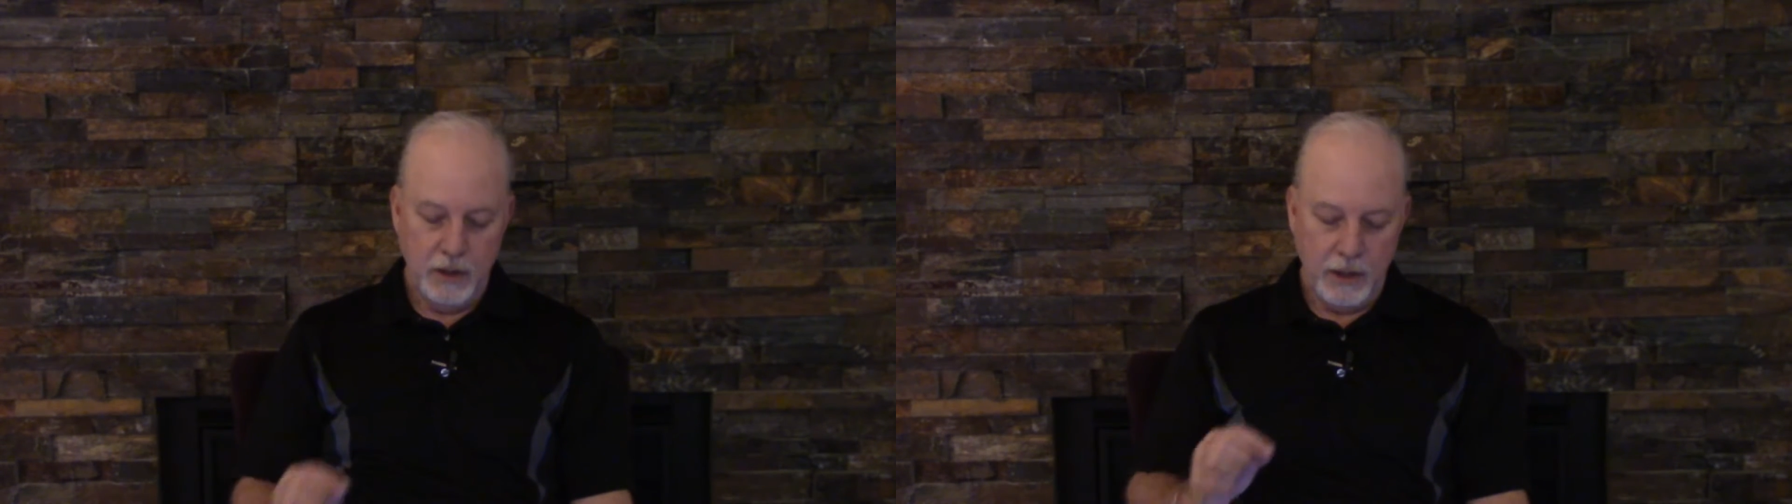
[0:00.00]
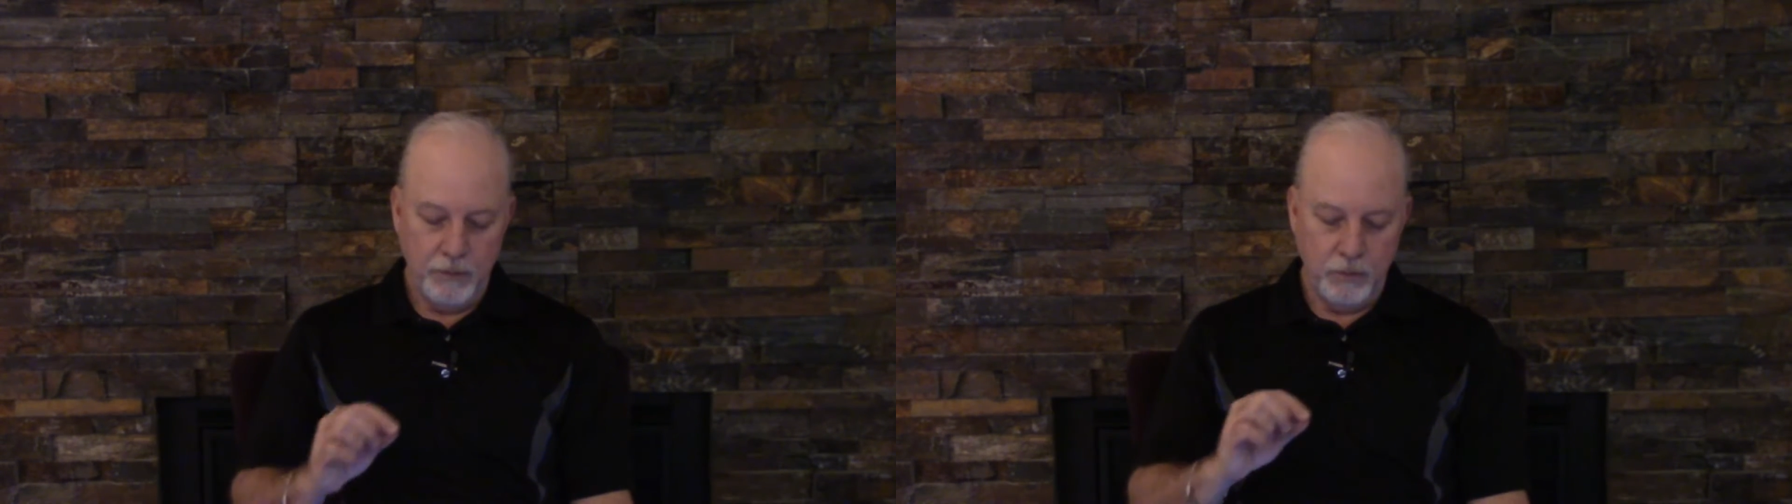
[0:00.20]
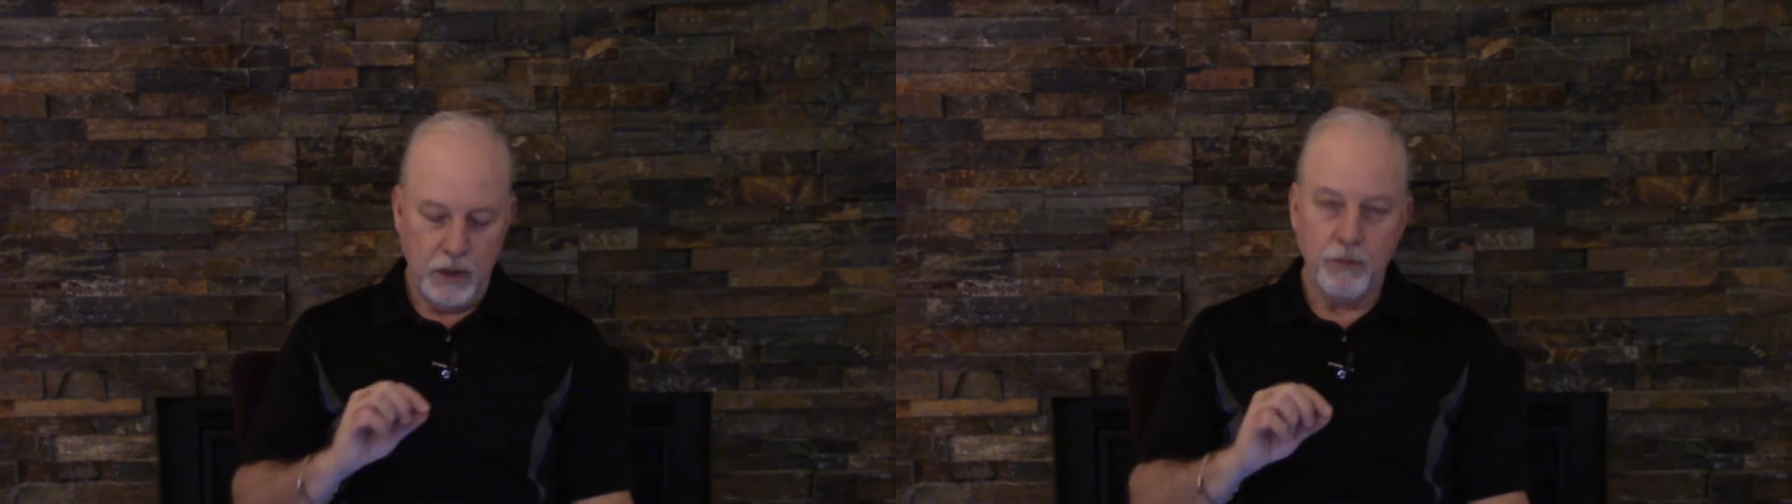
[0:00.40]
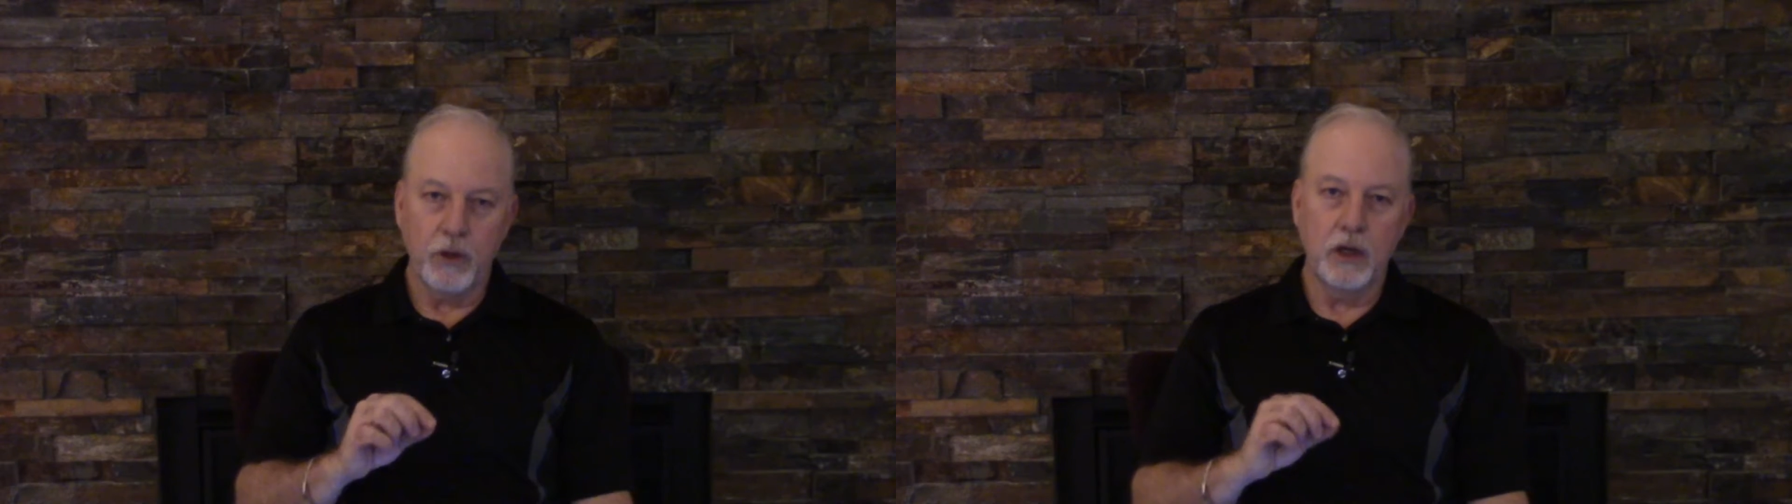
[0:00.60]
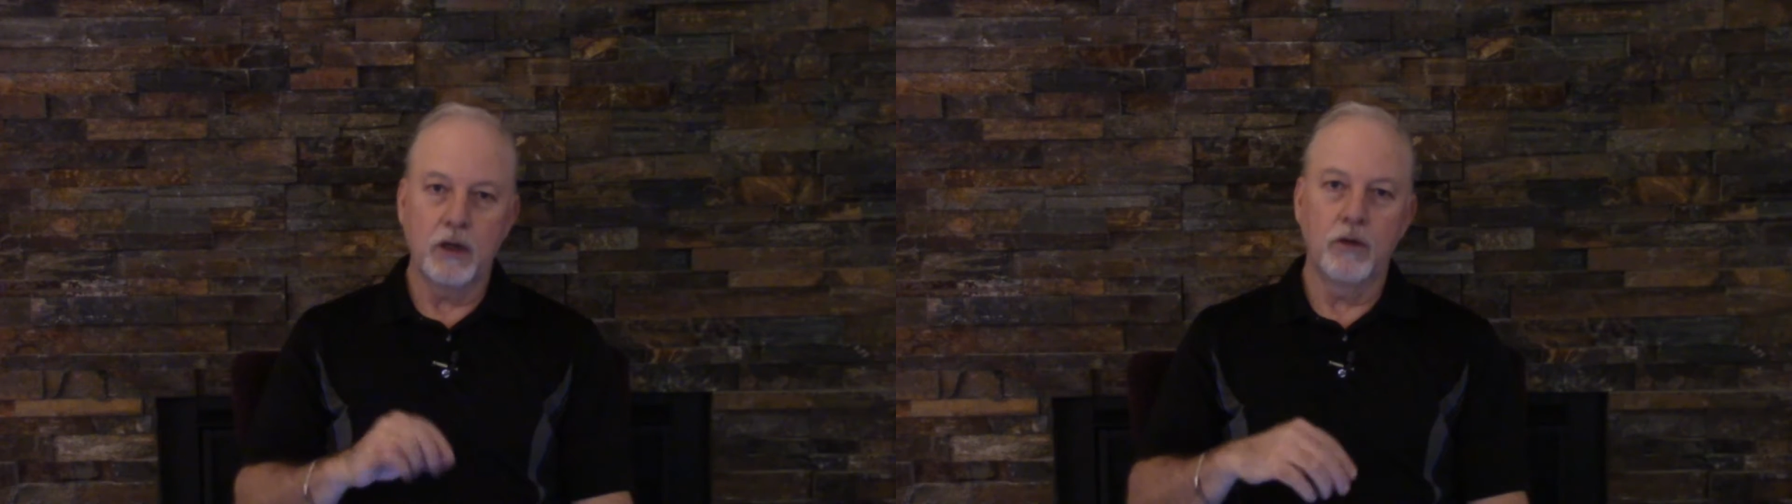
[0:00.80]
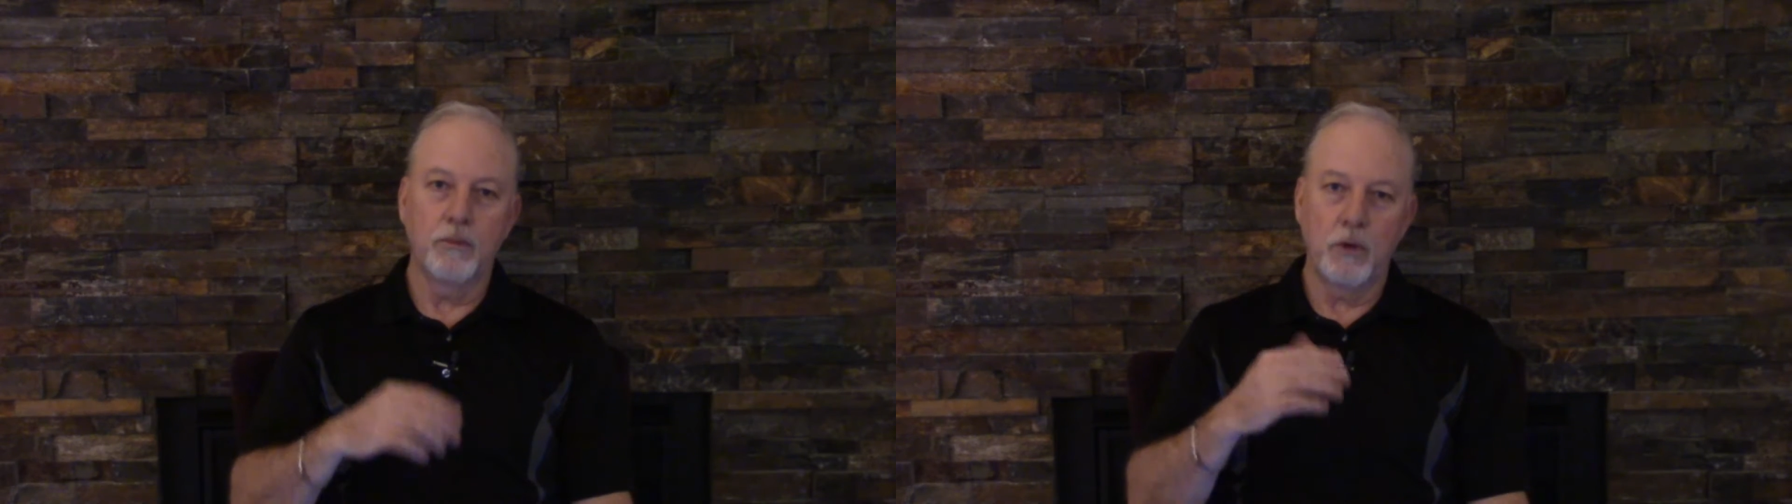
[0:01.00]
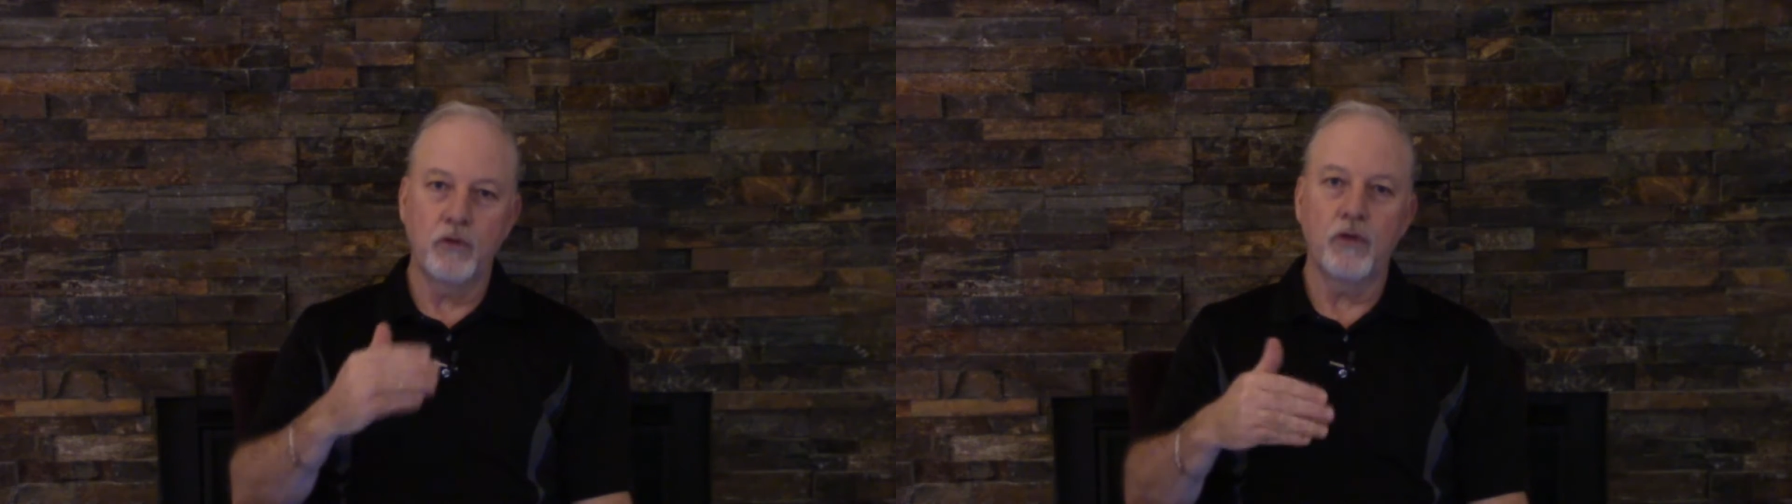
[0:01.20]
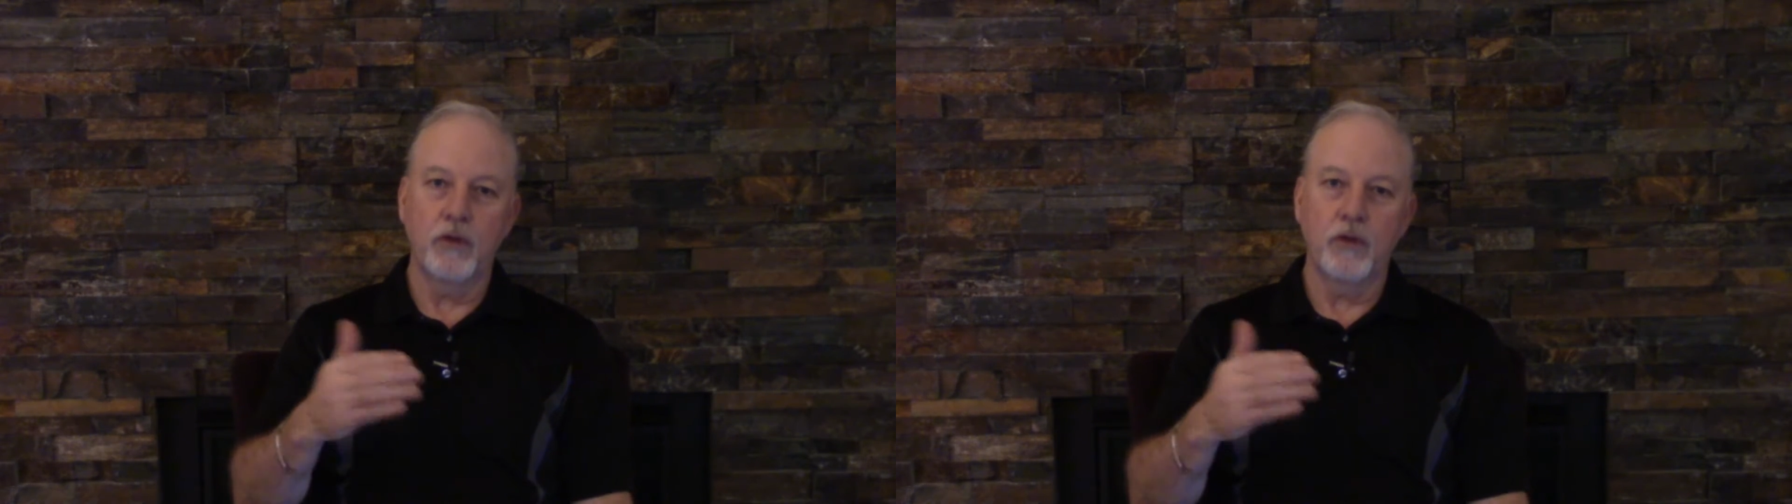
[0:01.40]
And we're going to go mostly